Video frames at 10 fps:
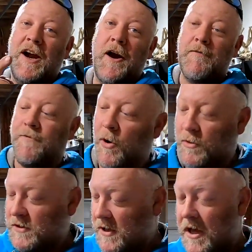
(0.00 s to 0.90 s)
All right,
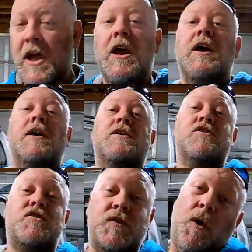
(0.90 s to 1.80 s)
folks.
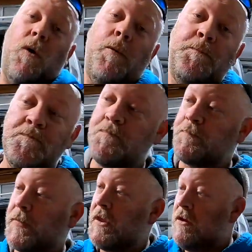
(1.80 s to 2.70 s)
So,
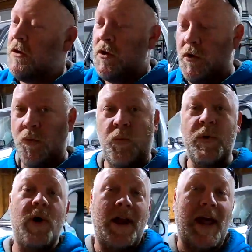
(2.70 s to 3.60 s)
we
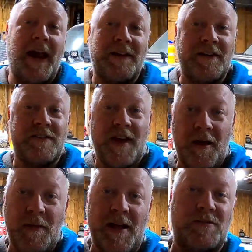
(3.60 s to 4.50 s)
went and had a good
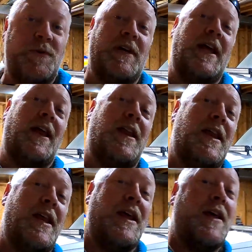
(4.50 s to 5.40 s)
time last weekend
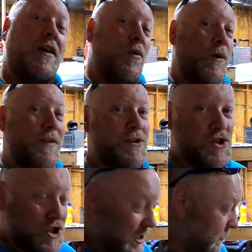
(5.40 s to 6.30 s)
in the
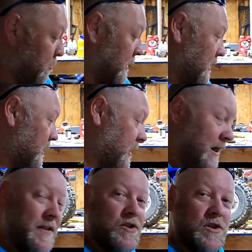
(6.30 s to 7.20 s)
Jeep
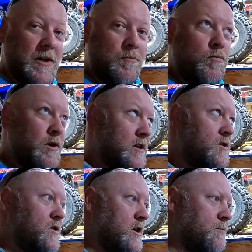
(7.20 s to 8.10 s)
with
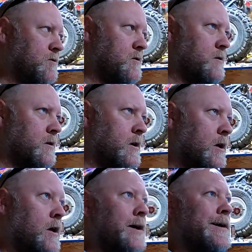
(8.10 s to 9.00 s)
Jeeps.
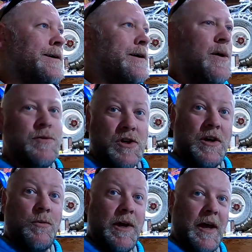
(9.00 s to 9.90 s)
It was a
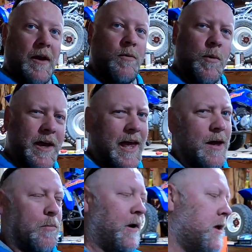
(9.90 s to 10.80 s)
good weekend. We went
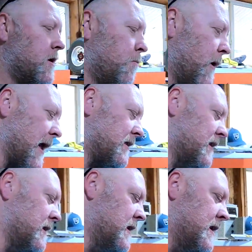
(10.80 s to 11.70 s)
camping. But
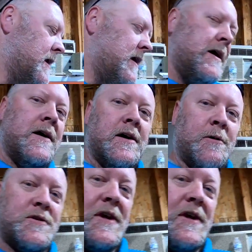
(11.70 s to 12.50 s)
I